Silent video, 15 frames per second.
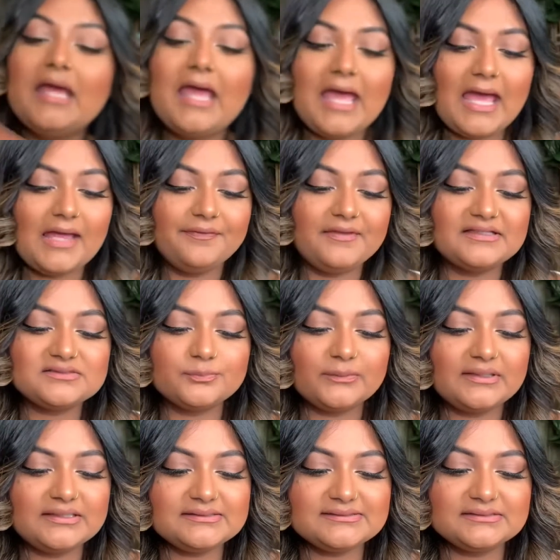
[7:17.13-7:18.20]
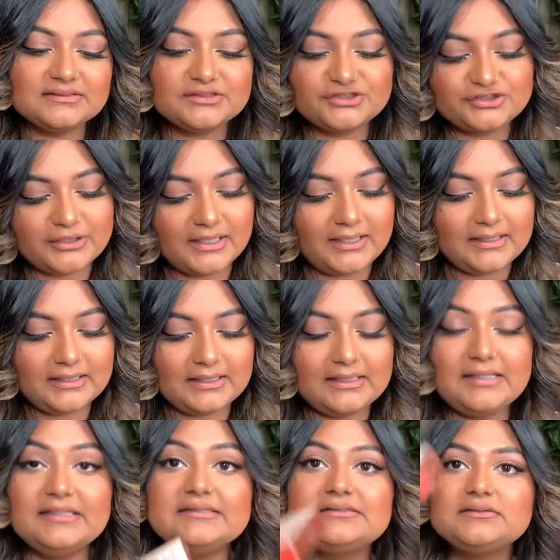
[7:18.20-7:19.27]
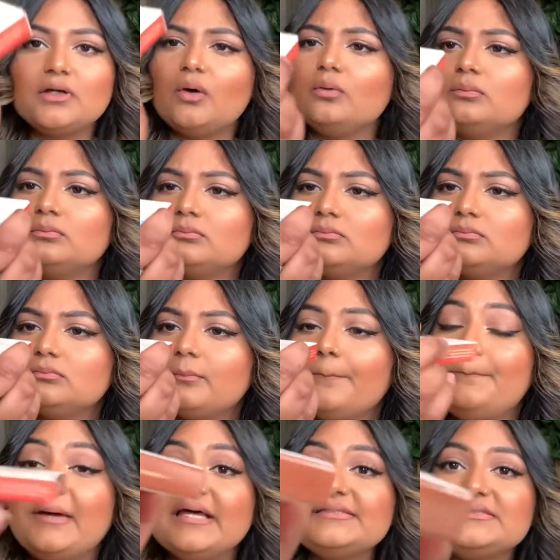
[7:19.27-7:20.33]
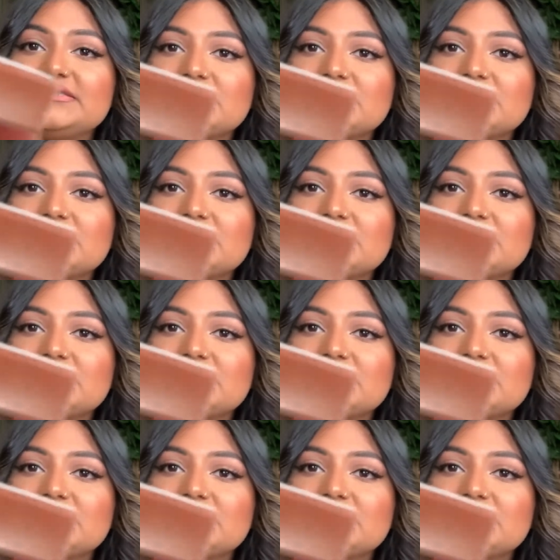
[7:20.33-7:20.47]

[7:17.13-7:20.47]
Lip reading: and this one is in the shade Best